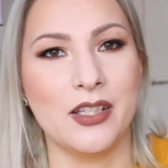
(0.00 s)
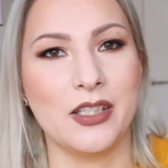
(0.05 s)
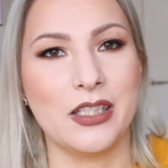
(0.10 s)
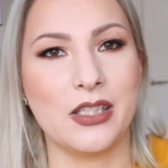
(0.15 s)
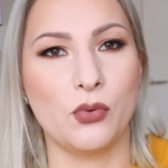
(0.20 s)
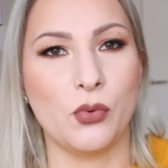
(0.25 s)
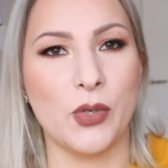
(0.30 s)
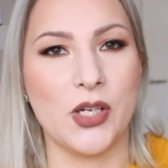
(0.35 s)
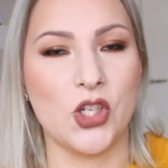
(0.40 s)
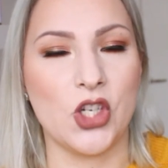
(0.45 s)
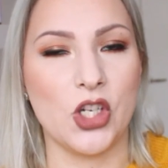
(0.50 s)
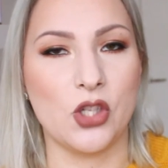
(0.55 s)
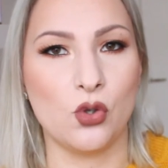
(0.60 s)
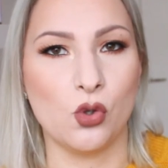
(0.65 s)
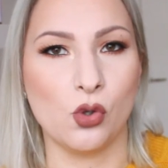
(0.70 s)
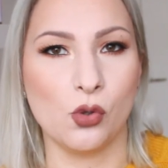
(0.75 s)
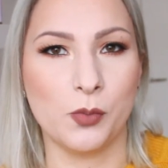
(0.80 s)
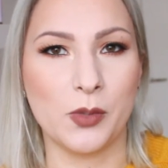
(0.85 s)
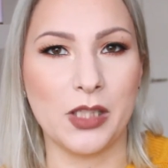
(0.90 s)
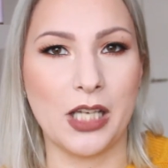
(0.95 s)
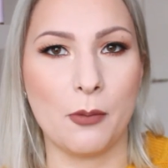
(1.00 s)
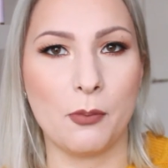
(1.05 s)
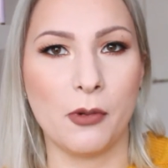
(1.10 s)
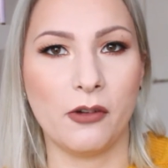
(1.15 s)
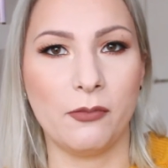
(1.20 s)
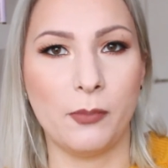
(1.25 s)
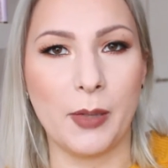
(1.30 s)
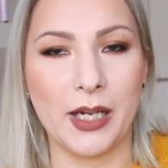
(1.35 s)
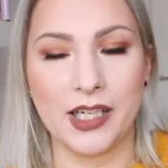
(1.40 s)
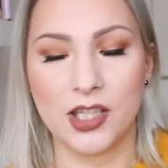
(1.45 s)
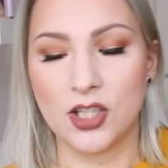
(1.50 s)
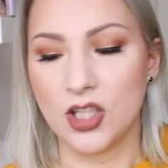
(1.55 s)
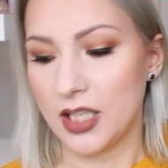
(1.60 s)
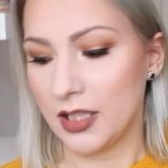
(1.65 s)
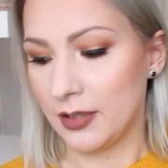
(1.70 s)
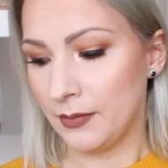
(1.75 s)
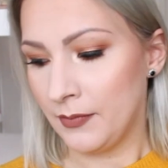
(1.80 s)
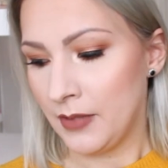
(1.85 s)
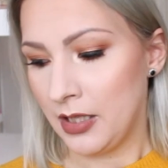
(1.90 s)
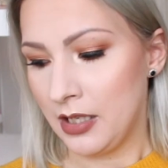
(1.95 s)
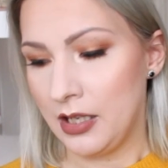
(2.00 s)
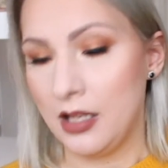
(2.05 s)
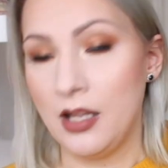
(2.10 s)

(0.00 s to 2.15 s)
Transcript: squishy tube type of packaging.